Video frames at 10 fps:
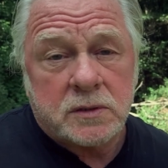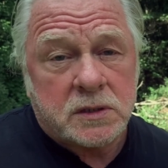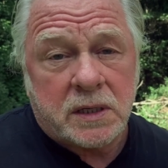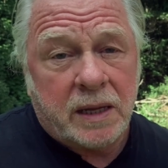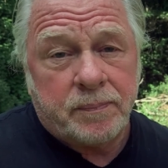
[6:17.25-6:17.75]

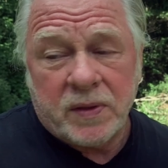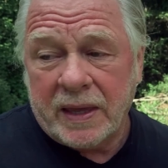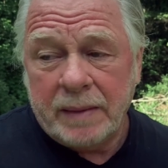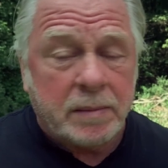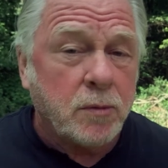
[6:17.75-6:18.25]
Just keep,
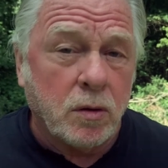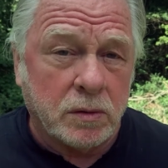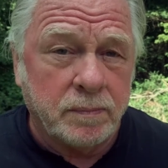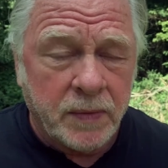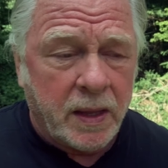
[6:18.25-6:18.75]
keep it mowed.
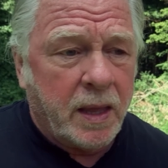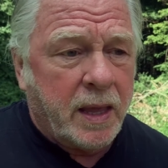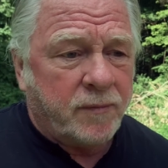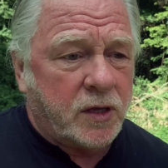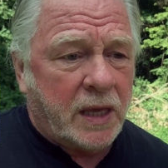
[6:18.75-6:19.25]

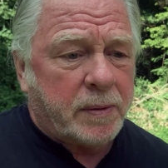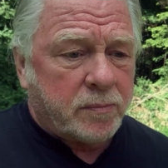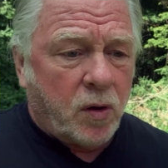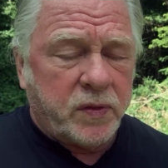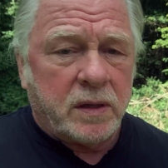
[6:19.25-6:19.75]
If you keep it
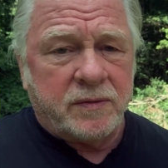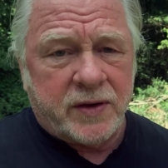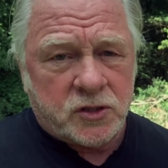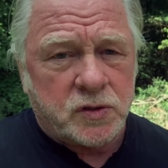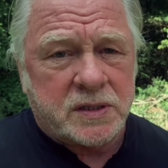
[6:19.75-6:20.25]
mowed, they'll
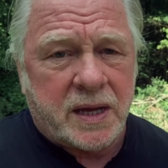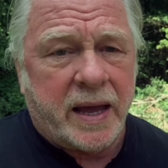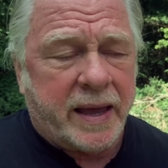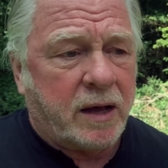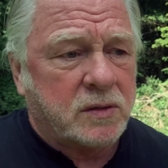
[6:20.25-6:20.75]
eventually
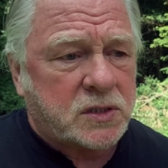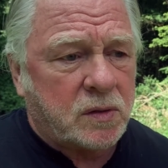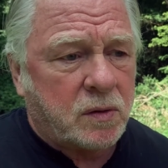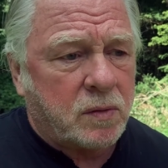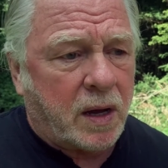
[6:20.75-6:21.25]
die out.
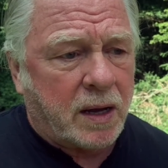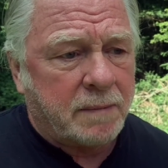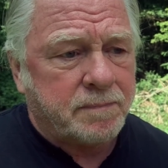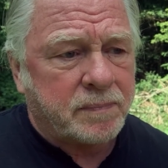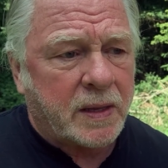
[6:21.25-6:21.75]
So,
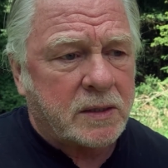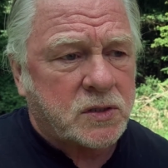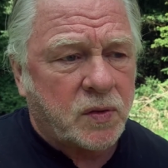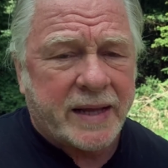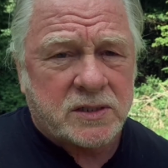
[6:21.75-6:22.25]
um,
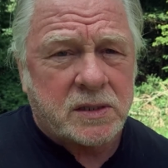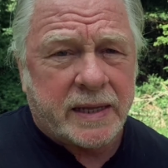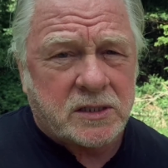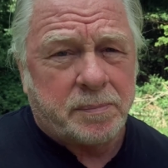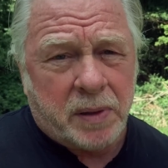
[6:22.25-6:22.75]
so that's,
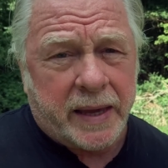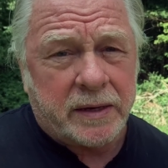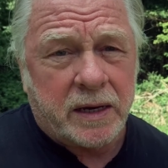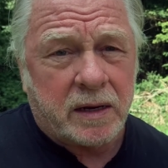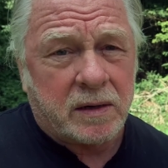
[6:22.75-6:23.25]
that's the plan
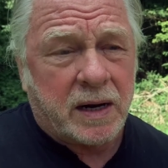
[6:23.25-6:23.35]
here.